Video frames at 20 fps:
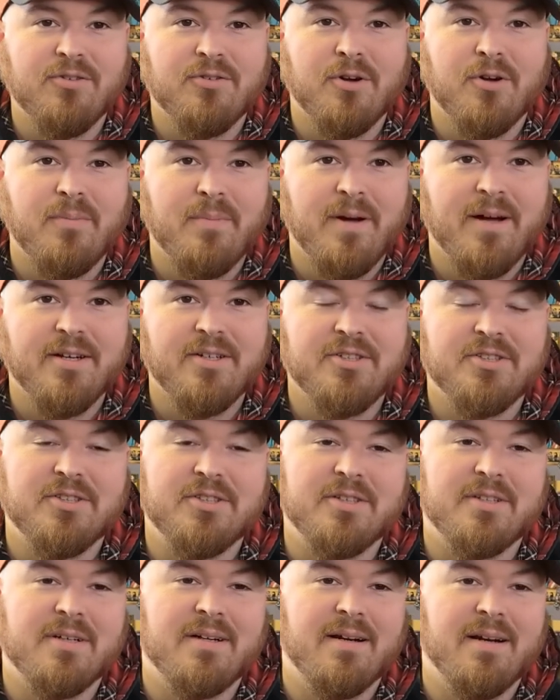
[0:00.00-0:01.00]
so
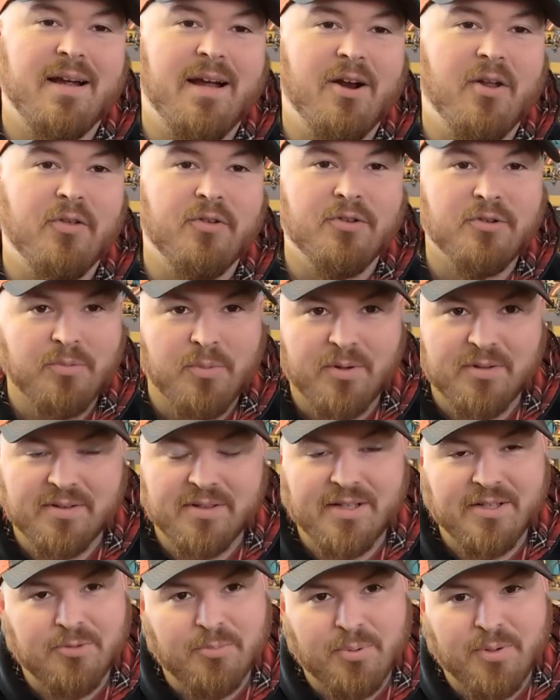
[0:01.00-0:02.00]
much. I know this one's
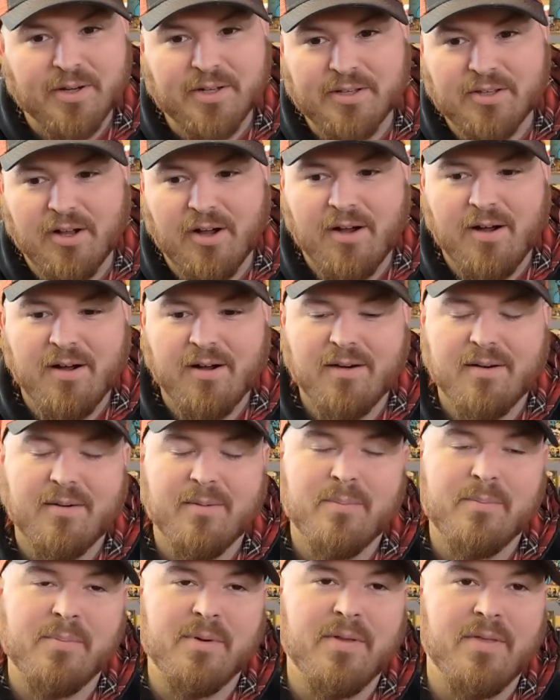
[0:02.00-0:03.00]
getting pretty long,
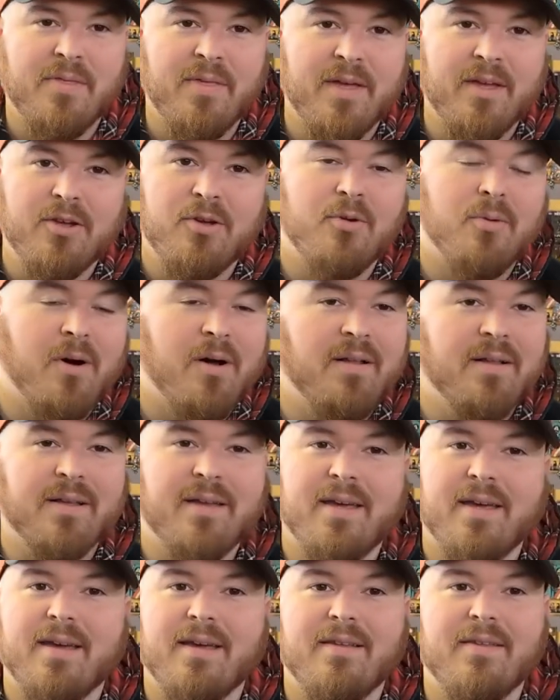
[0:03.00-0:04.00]
but thank you all
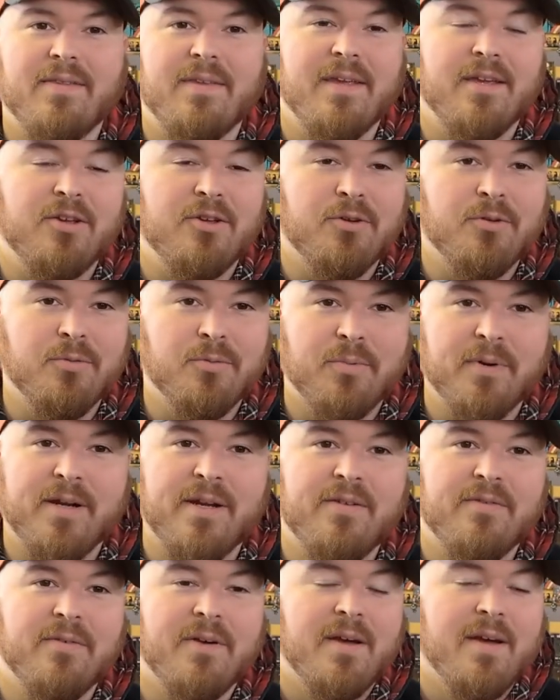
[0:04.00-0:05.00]
again. Thank you,
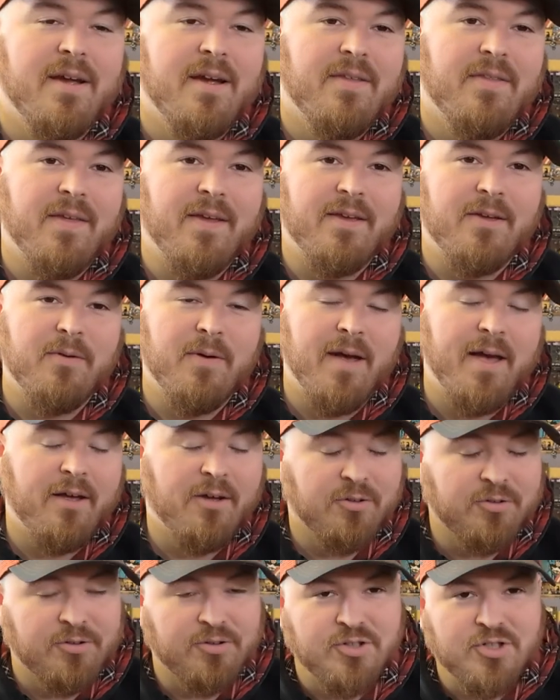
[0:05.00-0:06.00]
Reef. Thank you,
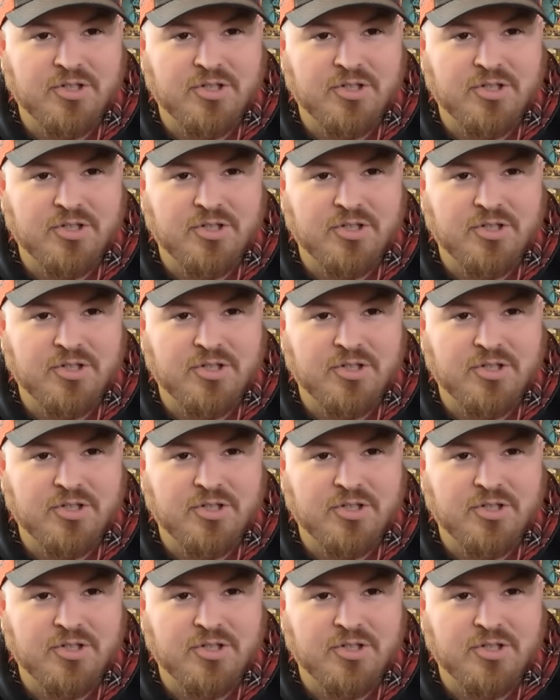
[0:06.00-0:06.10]
Alex and